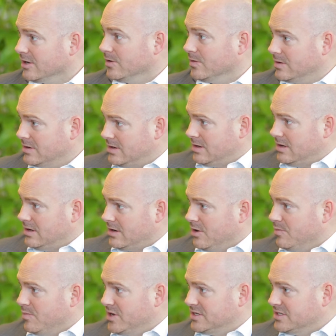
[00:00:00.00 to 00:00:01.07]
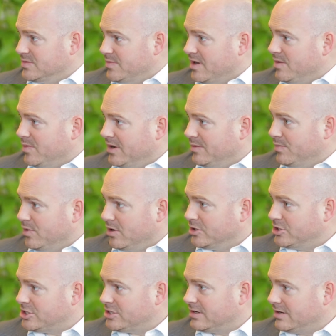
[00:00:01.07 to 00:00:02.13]
So, Bits has made a big
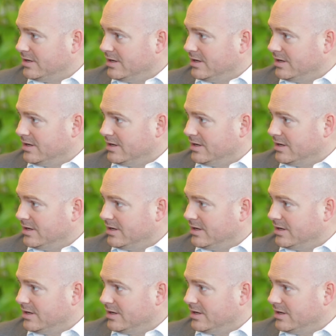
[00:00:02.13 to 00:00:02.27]
push